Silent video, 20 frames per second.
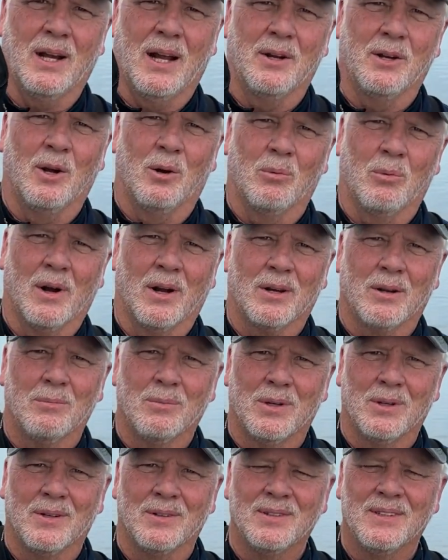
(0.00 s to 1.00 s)
I don't
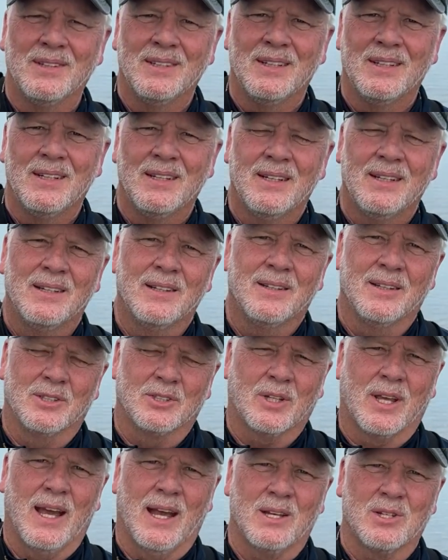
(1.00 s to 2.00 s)
recommend.
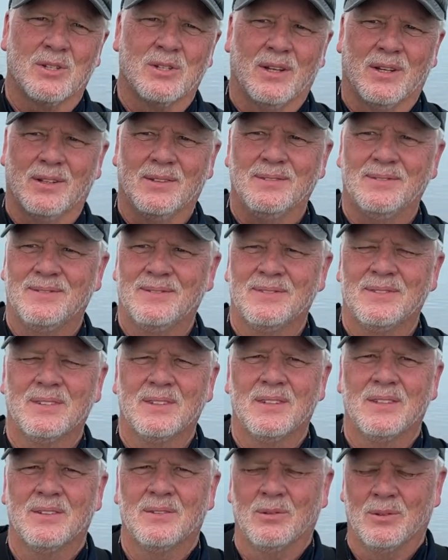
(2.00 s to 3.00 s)
This cast net
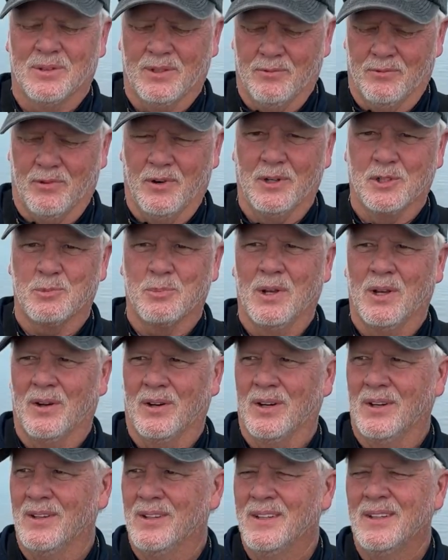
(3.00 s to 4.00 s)
with the frisbee
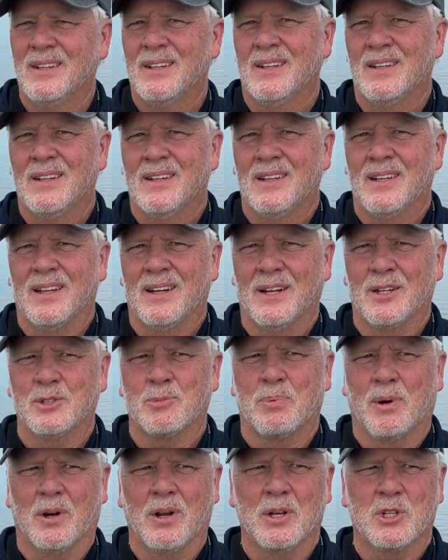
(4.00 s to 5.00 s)
on it. It is
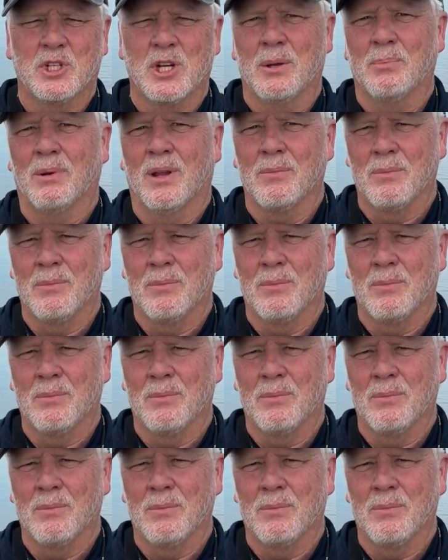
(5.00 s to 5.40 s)
pretty cheaply